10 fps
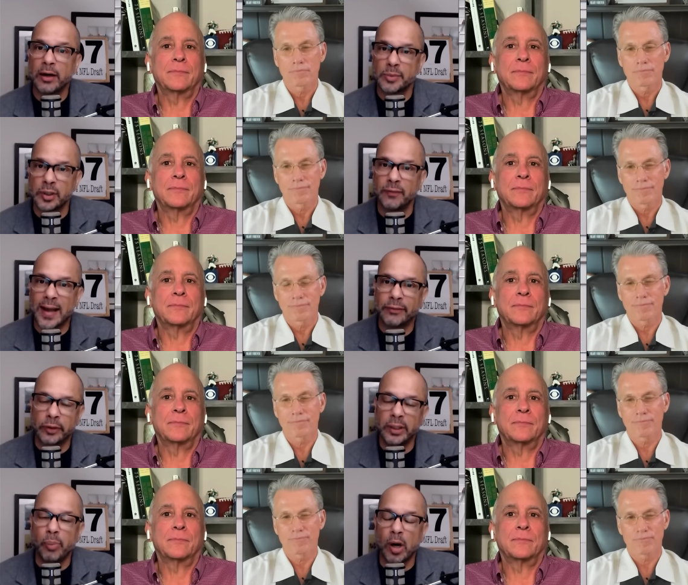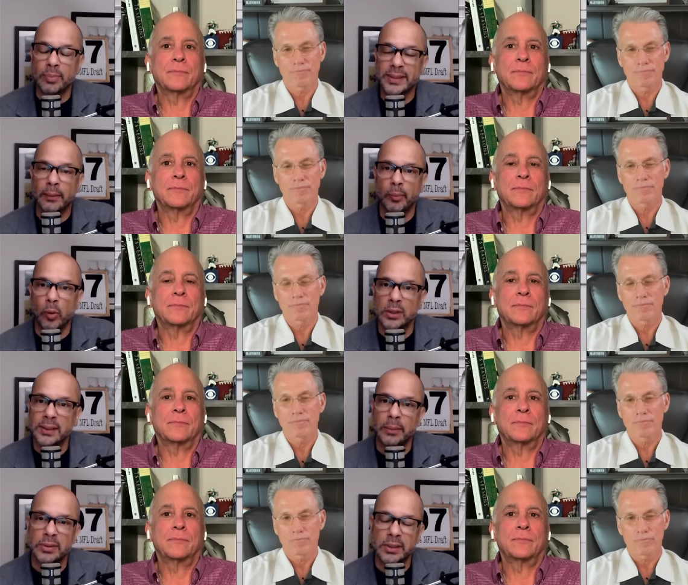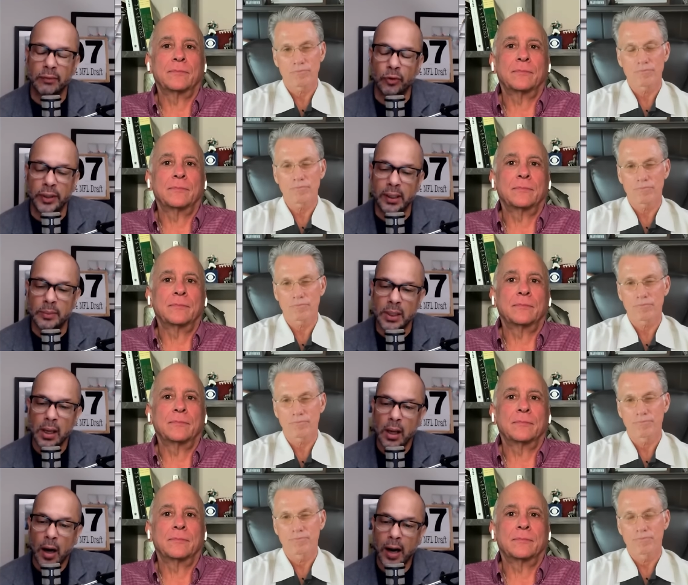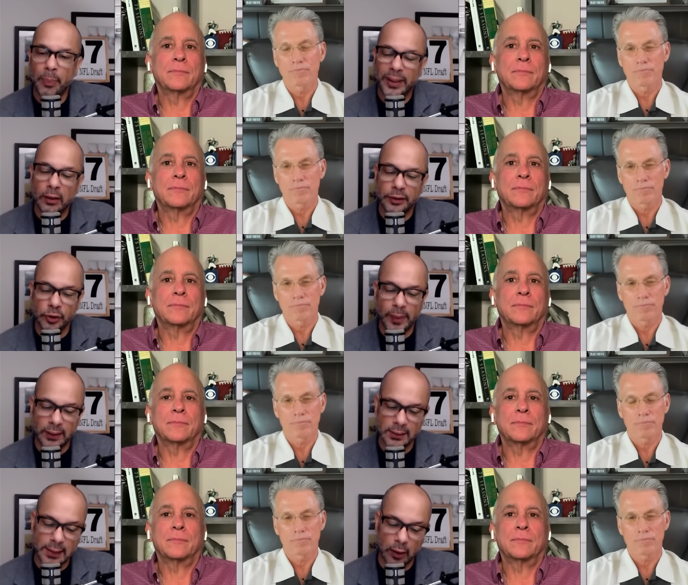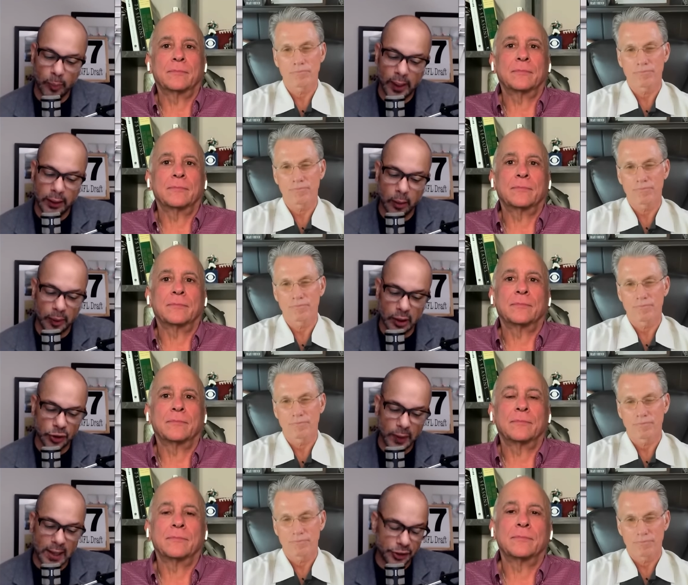Speaker 1: himself after. He brought up Sam LaPorta's name to several teams. All right, Pete, I'll let you make this dollar bet here because you had